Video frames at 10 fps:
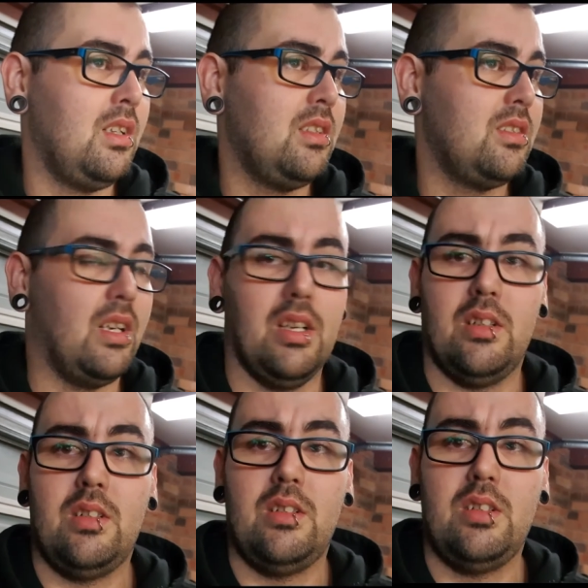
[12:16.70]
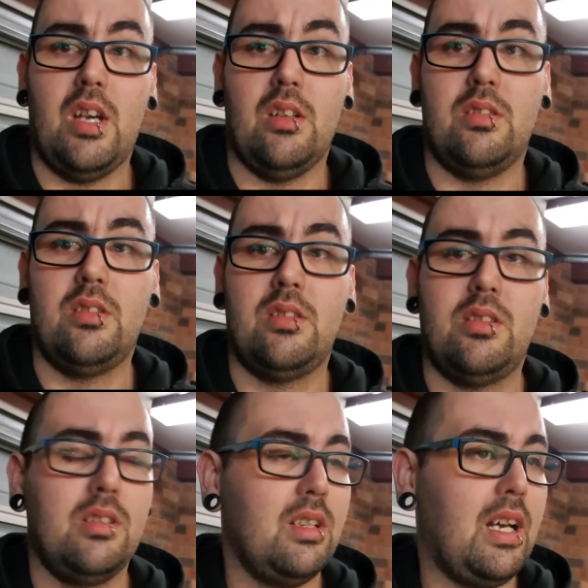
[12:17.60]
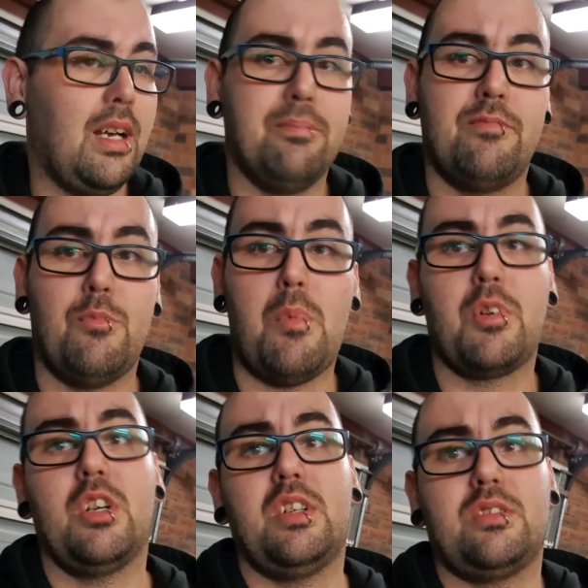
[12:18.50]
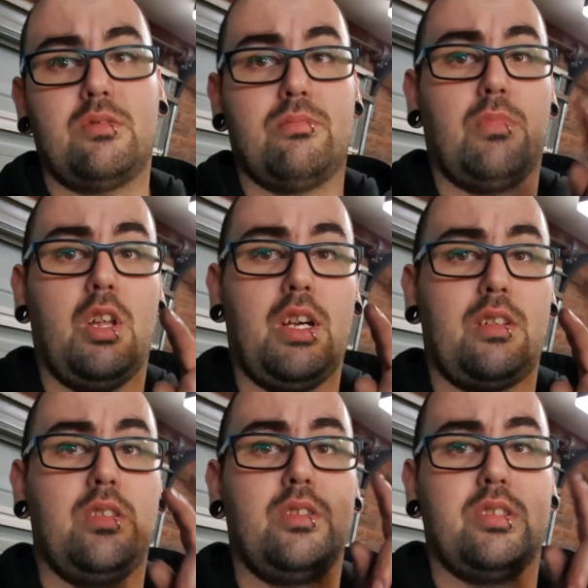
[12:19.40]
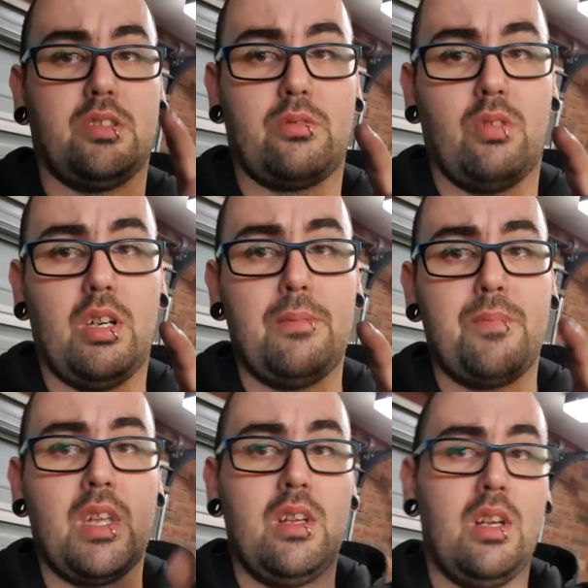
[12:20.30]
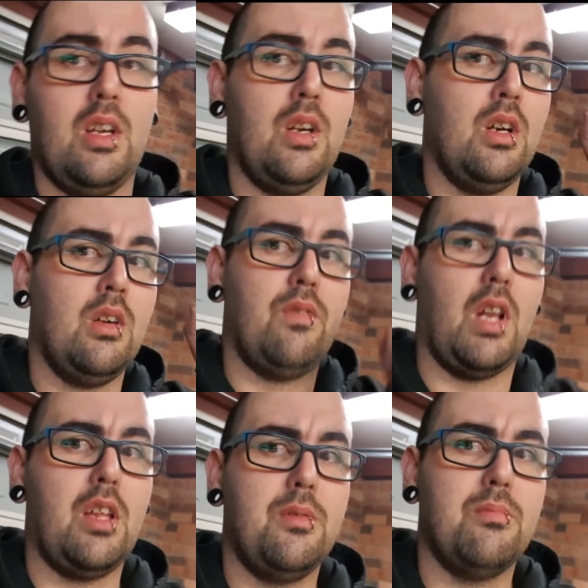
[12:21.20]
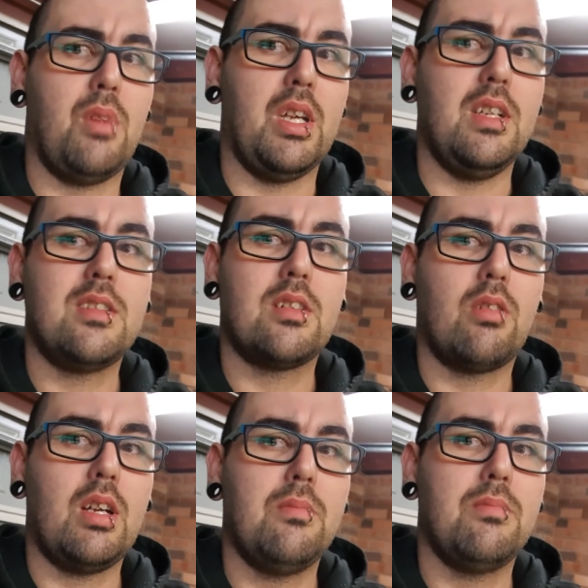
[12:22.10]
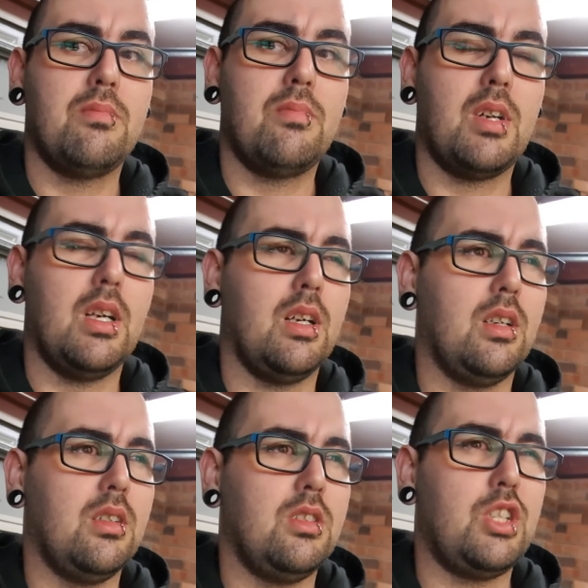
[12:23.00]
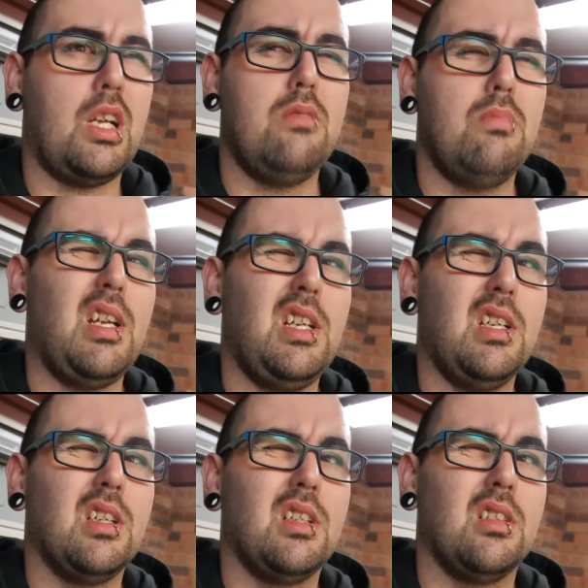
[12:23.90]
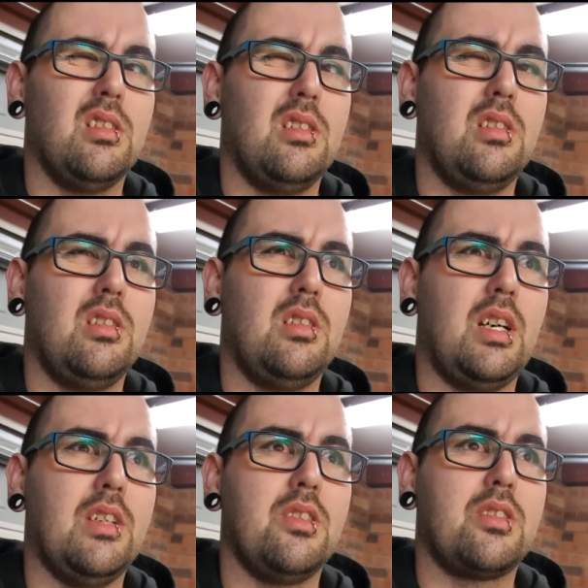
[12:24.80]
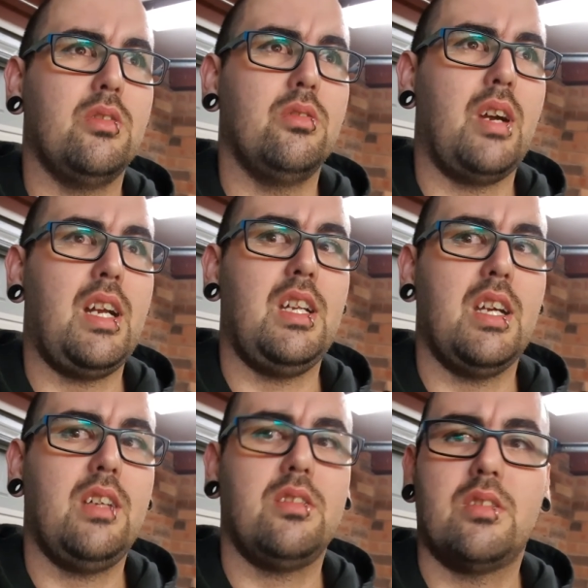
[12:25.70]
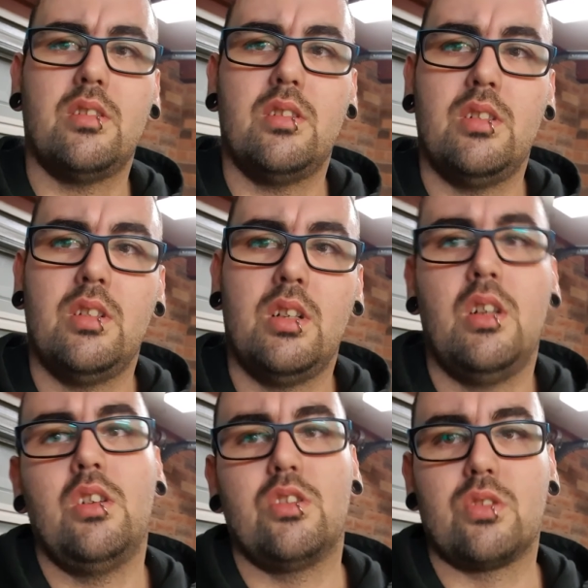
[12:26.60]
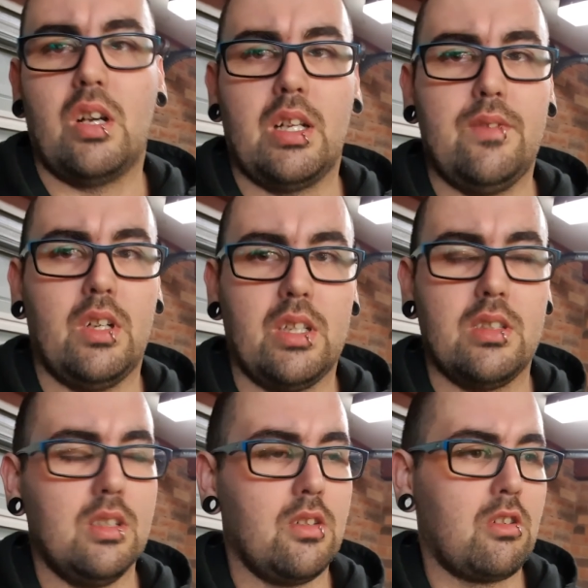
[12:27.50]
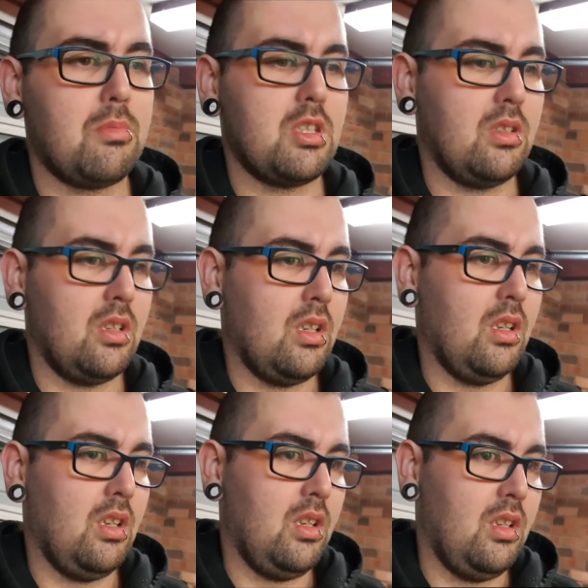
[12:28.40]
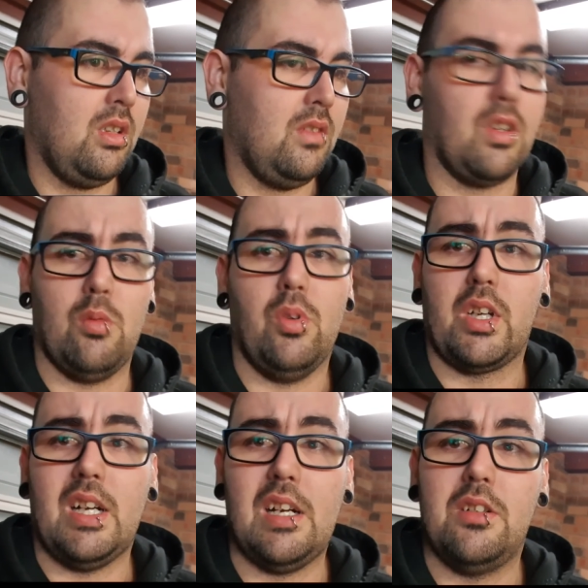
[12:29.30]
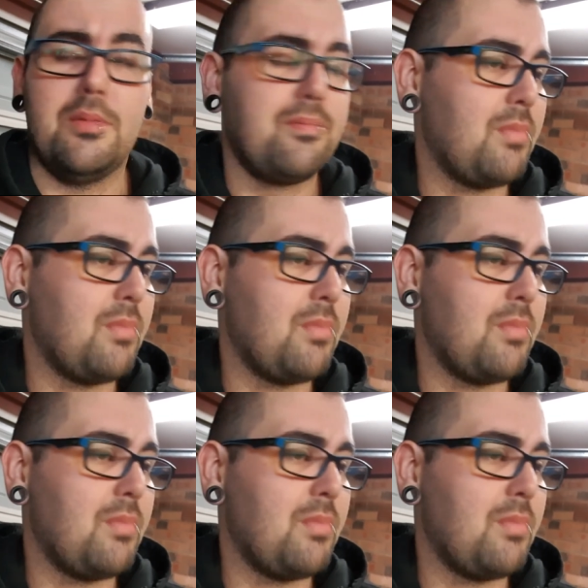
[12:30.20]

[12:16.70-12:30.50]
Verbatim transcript: So, yeah. Um, remember guys, like, subscribe, follow my Instagram, uh, jmedia underscore 88 I'll try and leave a link in the description if I can work out how to do it.